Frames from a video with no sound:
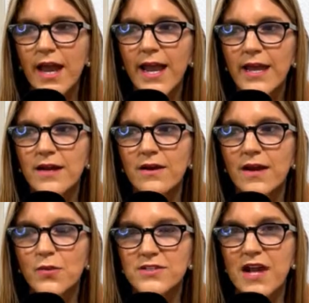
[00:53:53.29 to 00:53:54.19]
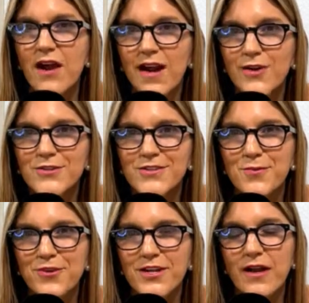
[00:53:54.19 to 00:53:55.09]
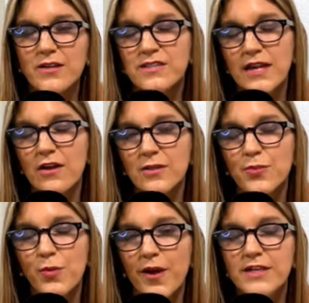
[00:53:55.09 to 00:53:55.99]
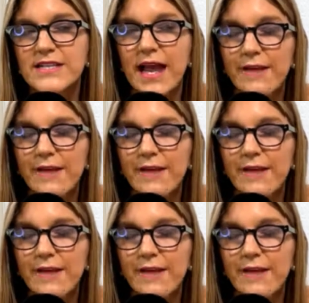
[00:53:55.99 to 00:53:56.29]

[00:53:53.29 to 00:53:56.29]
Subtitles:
and it was our house, the Marina house, that had all the pool parties.